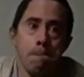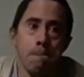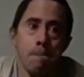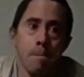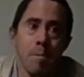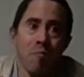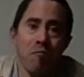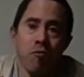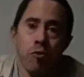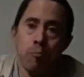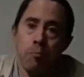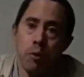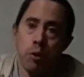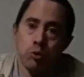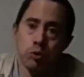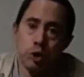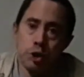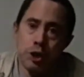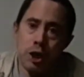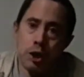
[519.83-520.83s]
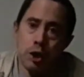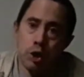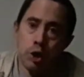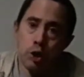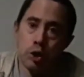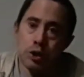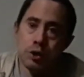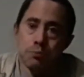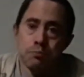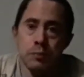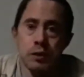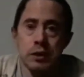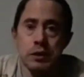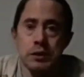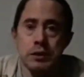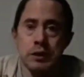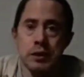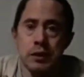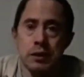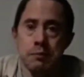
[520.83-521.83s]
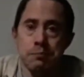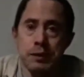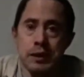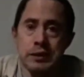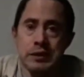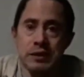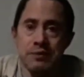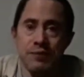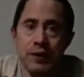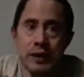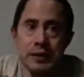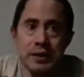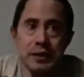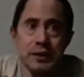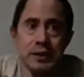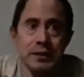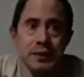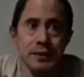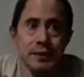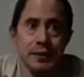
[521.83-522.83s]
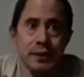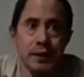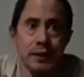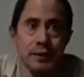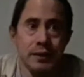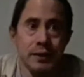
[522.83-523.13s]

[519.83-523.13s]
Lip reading: for both genders. But the basic fact is that